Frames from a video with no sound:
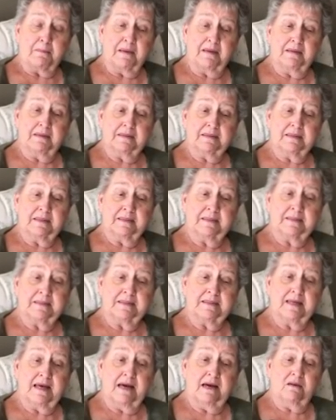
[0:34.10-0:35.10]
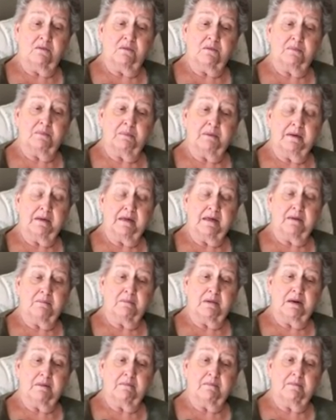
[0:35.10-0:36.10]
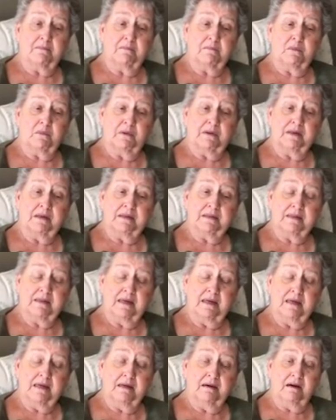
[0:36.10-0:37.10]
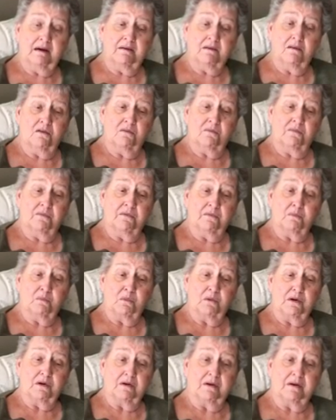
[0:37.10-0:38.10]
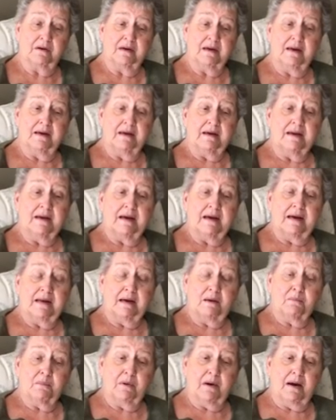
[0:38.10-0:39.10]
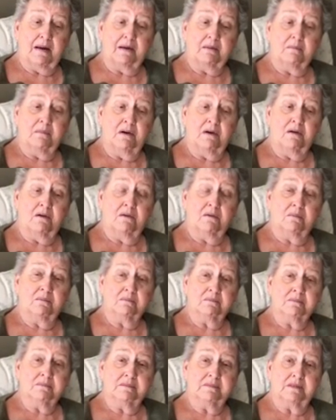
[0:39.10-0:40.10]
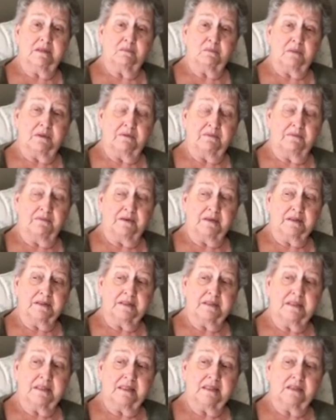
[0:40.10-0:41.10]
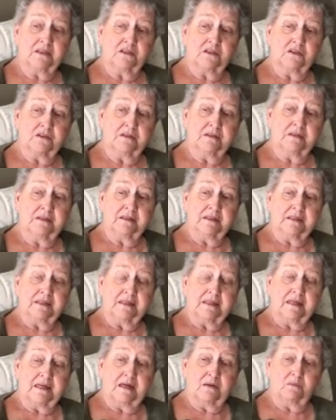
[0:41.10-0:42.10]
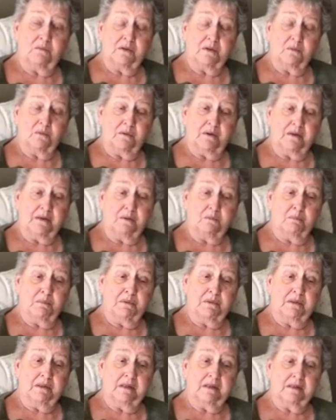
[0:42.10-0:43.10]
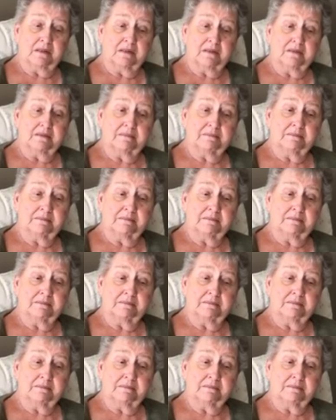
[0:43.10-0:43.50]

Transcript: because his dad would pick him up when he got home from work. And I brought him home, and we fixed dinner, and we read a book,